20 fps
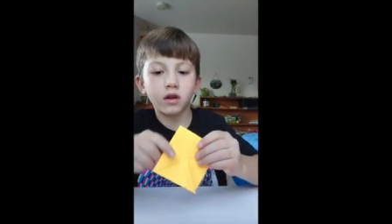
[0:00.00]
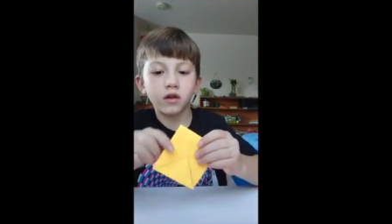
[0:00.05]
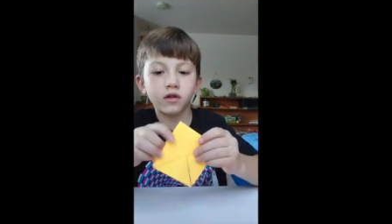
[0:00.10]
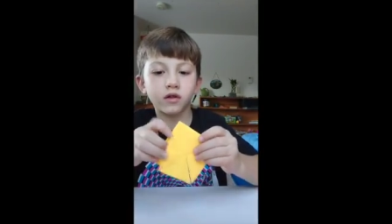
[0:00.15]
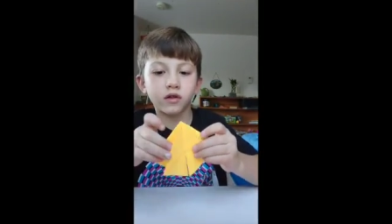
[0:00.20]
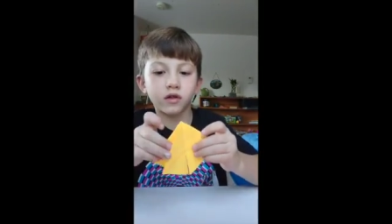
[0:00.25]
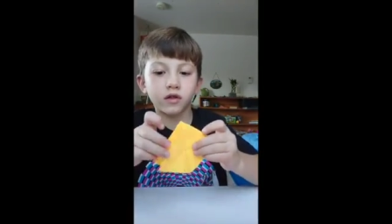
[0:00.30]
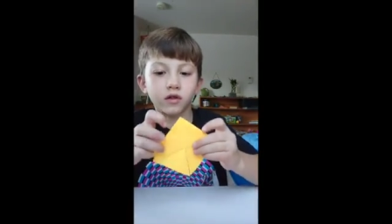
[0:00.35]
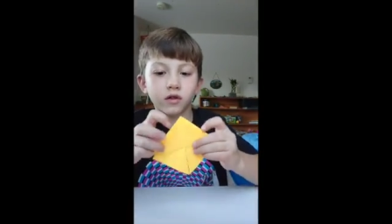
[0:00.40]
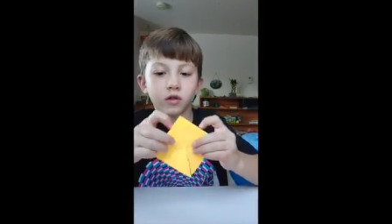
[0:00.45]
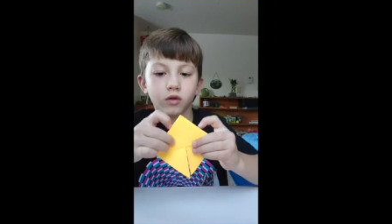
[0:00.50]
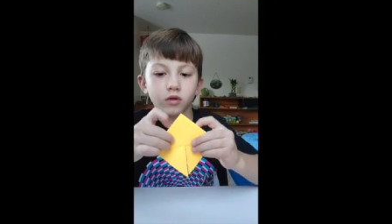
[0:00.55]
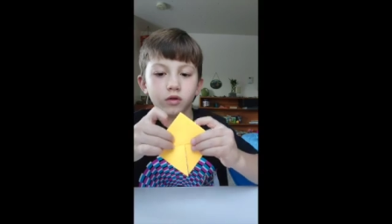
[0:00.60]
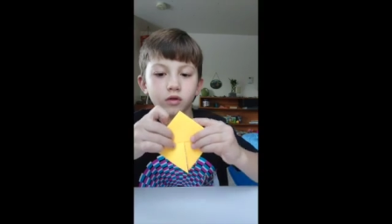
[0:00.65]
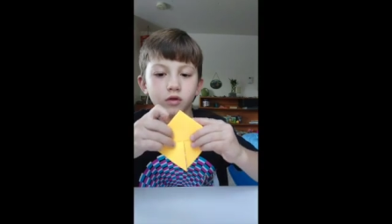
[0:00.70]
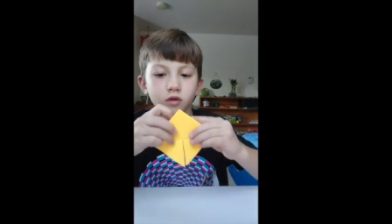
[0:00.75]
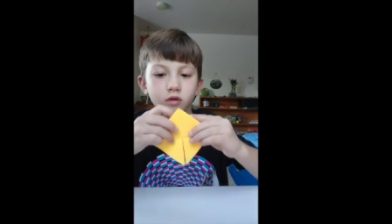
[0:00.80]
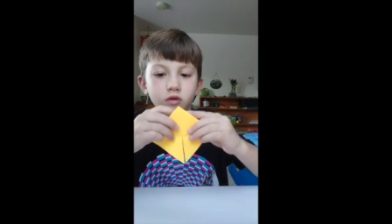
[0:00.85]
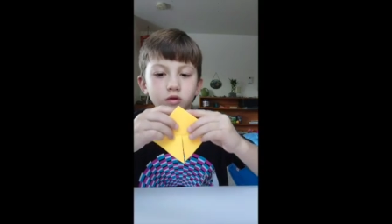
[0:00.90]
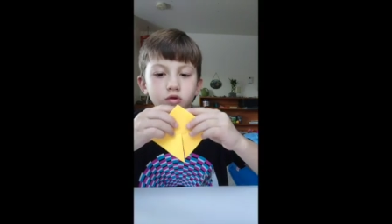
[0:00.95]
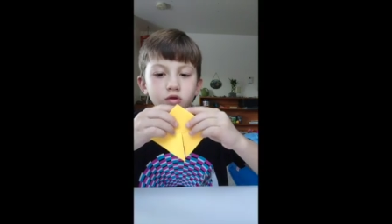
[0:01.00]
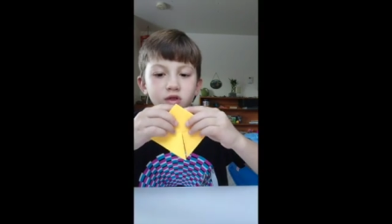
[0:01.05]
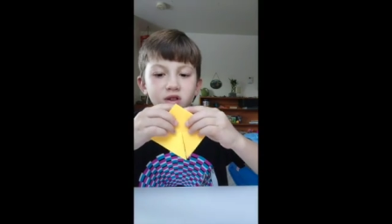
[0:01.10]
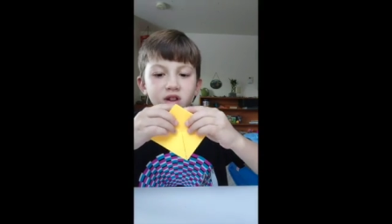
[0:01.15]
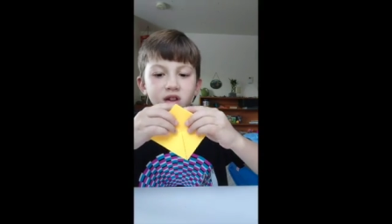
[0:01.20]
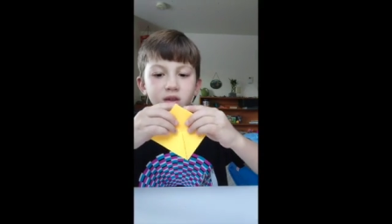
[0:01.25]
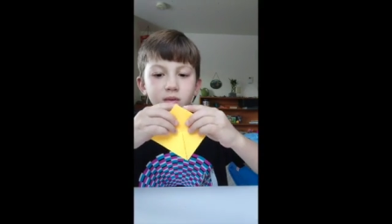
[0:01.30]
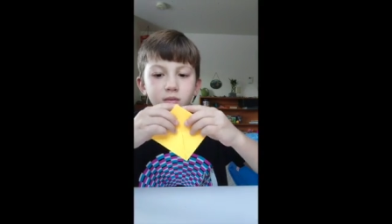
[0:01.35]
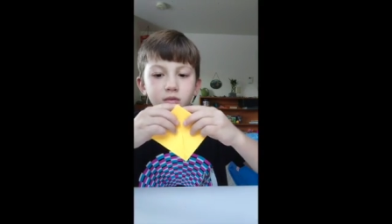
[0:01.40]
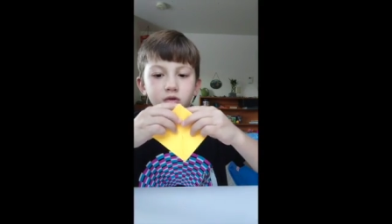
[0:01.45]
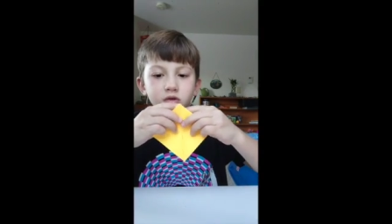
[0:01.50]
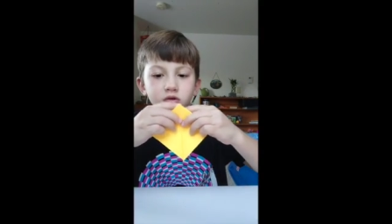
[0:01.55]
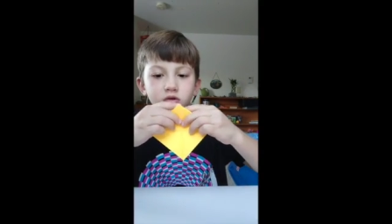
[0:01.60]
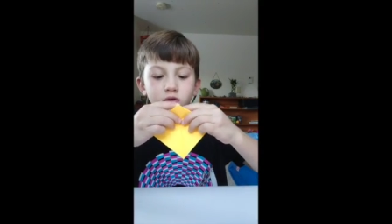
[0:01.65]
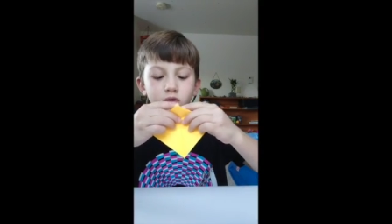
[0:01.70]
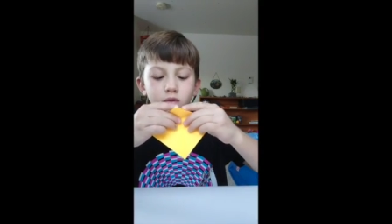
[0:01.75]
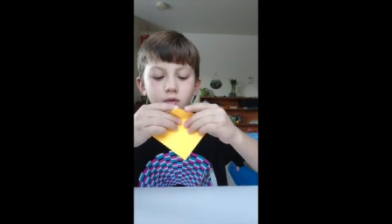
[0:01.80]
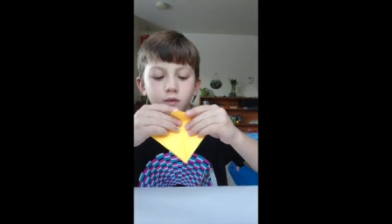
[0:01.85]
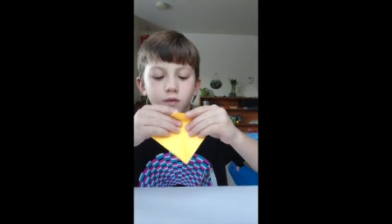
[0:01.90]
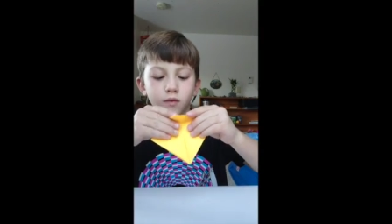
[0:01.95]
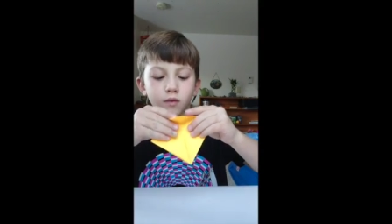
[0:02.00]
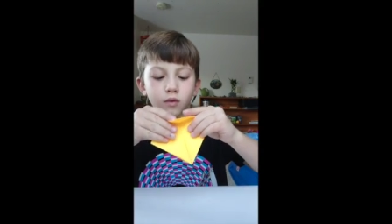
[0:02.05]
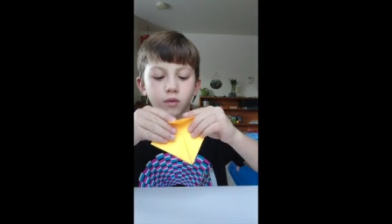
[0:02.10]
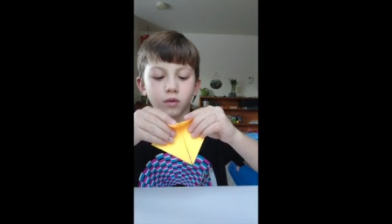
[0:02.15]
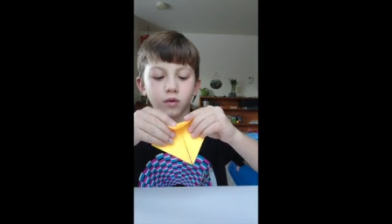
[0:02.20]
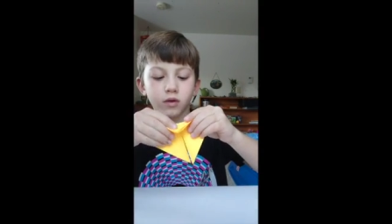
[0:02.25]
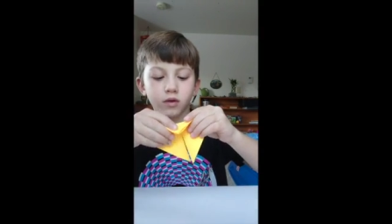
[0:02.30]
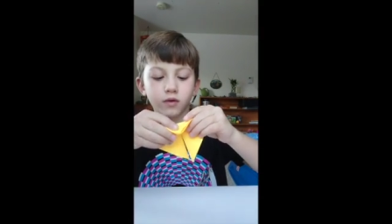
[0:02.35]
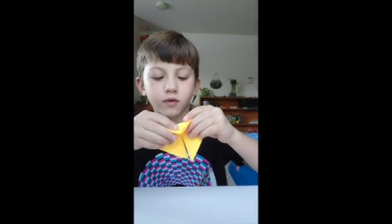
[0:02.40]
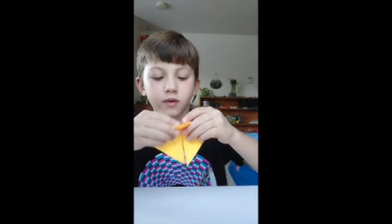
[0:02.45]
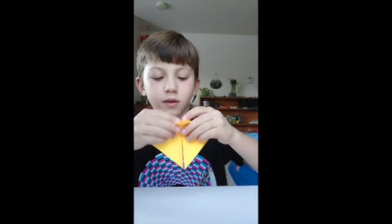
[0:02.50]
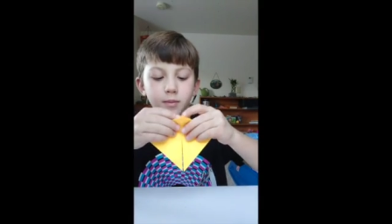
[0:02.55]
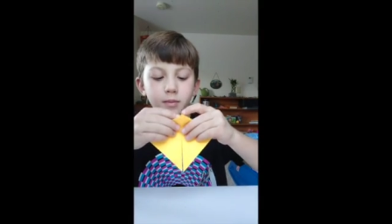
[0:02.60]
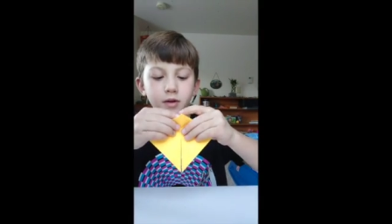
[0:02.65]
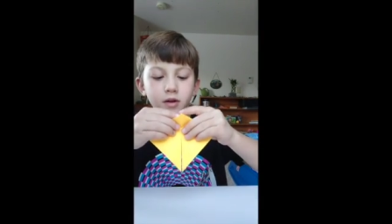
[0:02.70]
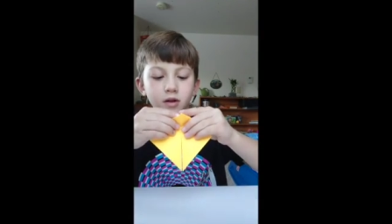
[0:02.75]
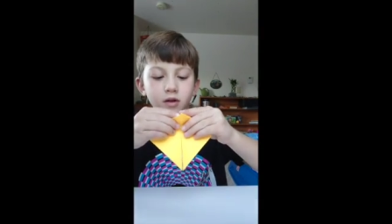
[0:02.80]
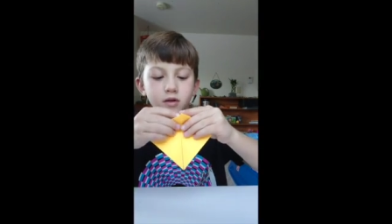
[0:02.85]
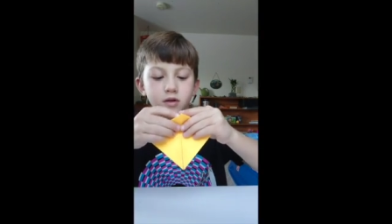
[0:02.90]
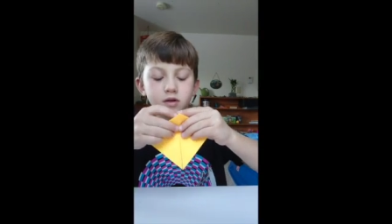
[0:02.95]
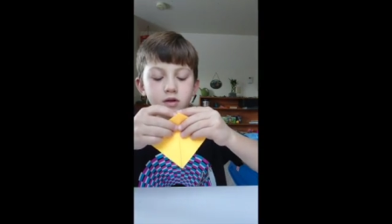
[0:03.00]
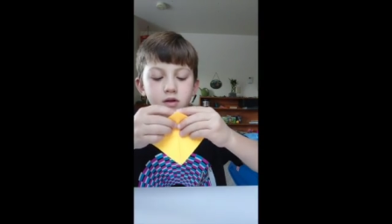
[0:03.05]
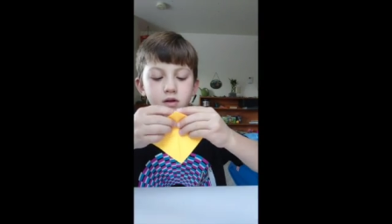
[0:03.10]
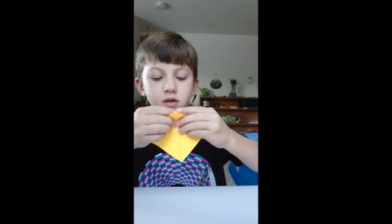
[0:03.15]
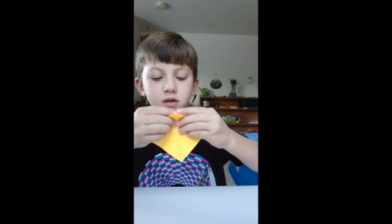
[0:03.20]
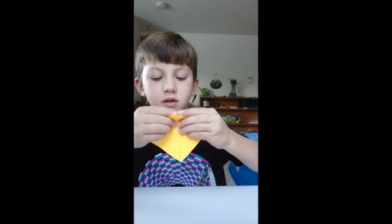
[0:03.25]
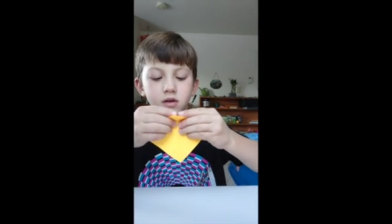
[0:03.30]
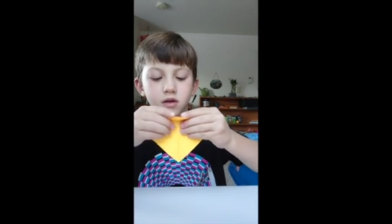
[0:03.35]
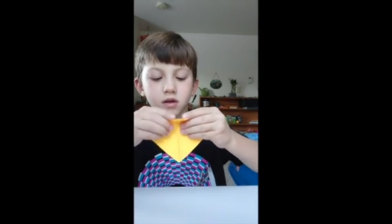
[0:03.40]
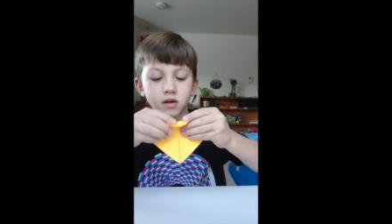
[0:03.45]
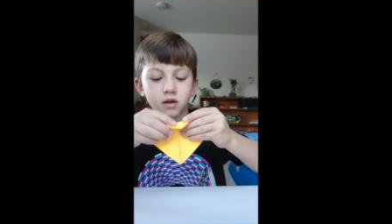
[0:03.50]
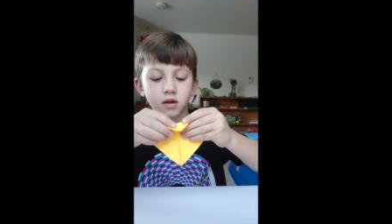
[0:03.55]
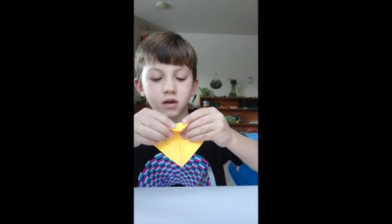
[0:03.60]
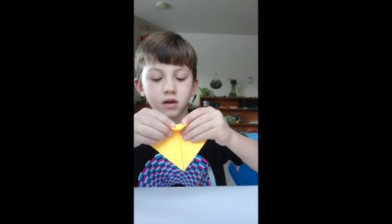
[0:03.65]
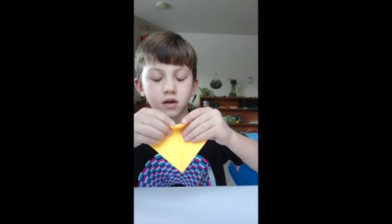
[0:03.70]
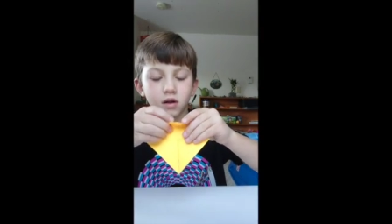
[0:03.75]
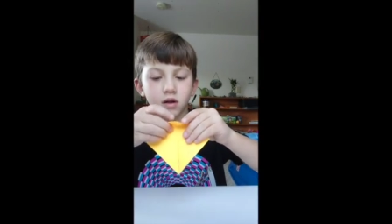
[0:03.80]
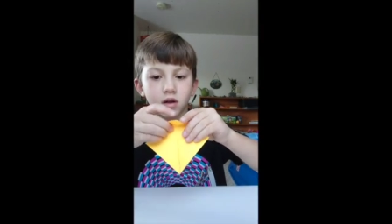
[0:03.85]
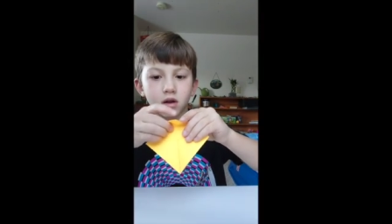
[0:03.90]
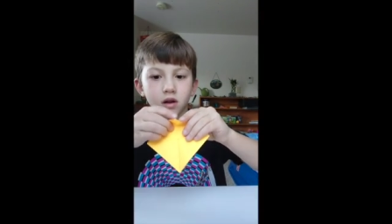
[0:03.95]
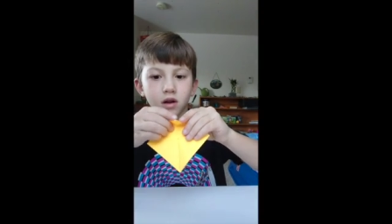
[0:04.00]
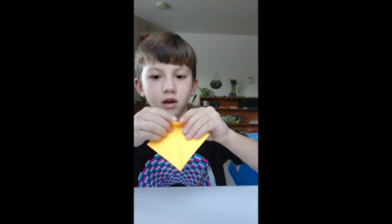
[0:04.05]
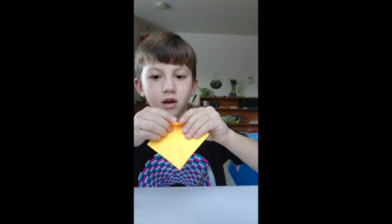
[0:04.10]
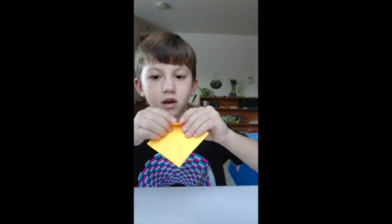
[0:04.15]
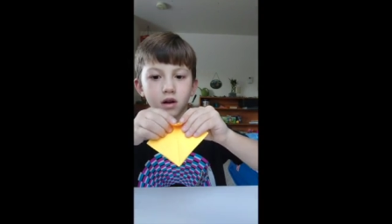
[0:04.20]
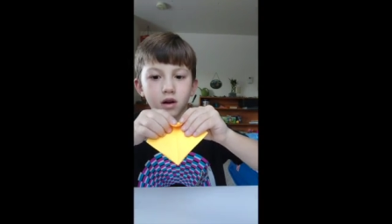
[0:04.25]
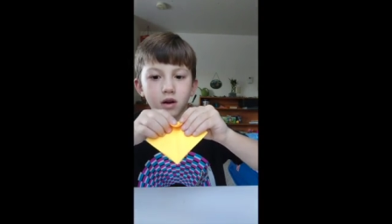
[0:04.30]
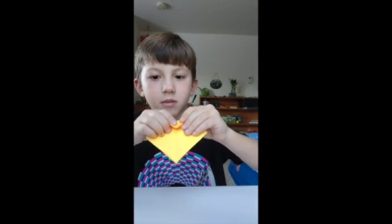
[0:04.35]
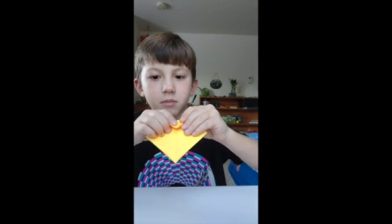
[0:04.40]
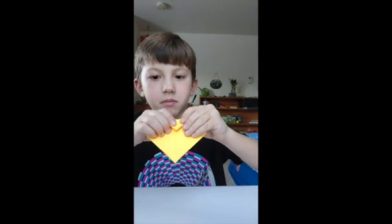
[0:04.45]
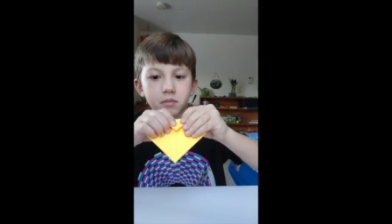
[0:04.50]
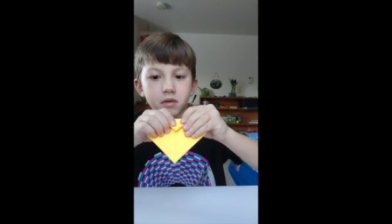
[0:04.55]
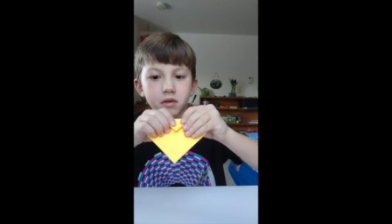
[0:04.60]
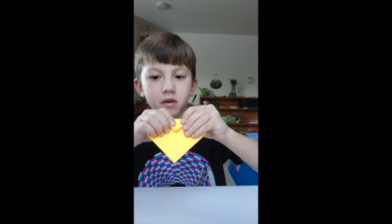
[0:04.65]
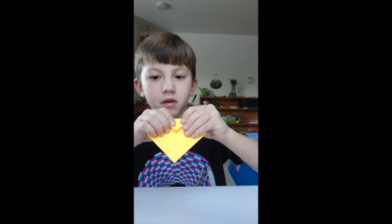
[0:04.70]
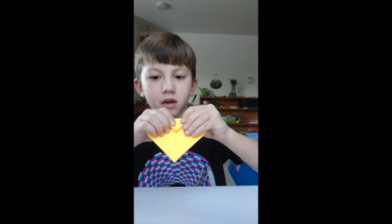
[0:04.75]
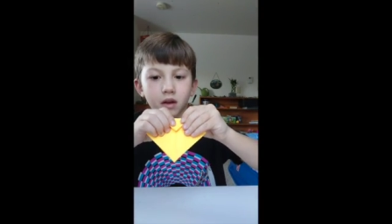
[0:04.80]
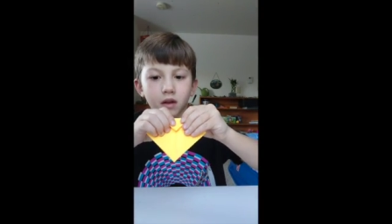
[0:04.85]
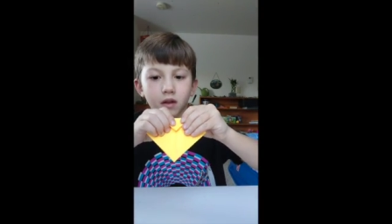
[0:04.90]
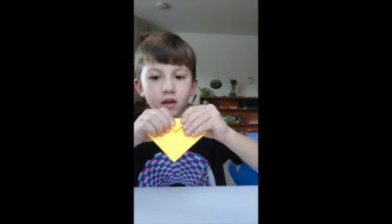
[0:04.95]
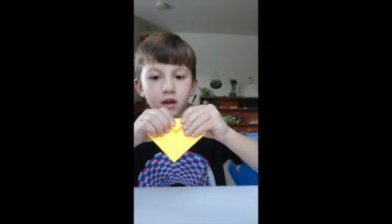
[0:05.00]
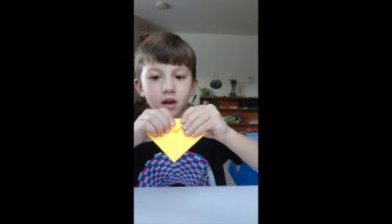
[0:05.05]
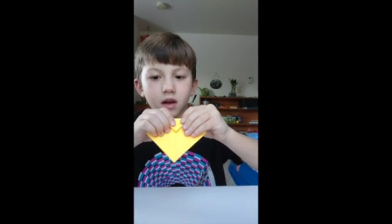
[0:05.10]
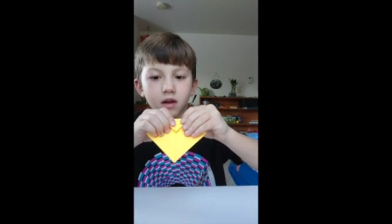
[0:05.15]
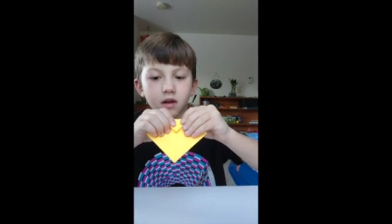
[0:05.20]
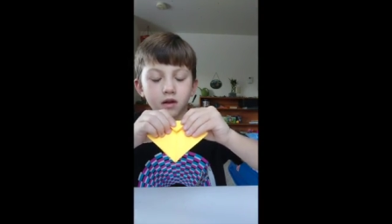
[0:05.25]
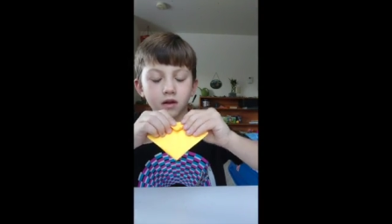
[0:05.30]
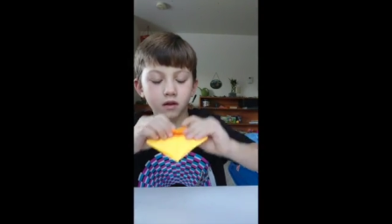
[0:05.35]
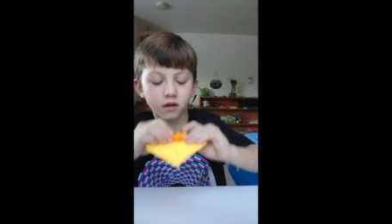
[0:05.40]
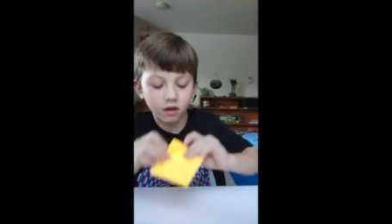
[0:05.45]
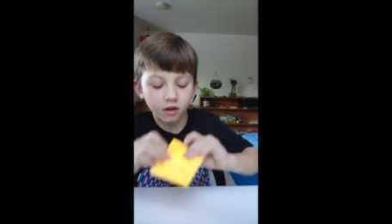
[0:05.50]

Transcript: This is also a little tricky. I'm just going to fold this up here, up like that to